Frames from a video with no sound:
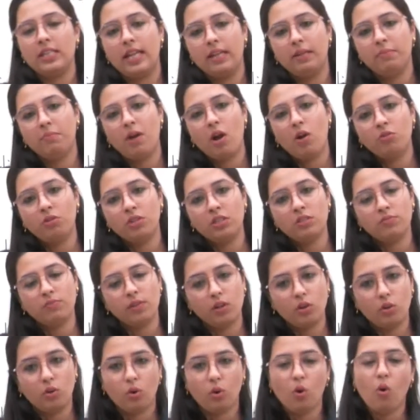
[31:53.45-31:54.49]
Like mountains
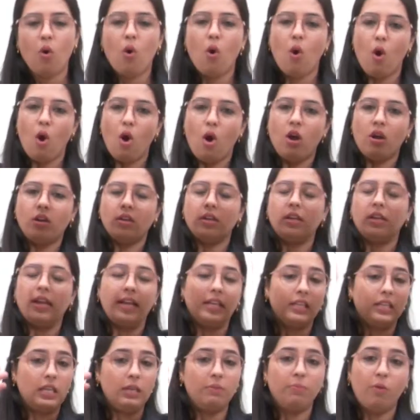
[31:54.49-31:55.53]
will grow on,
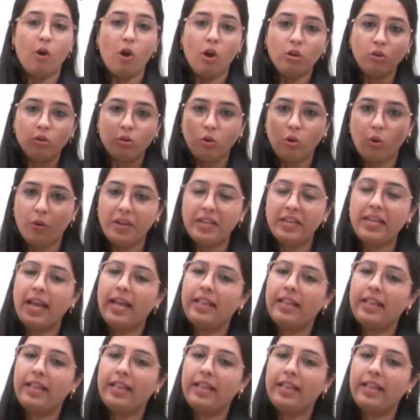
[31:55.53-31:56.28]
like keep on growing,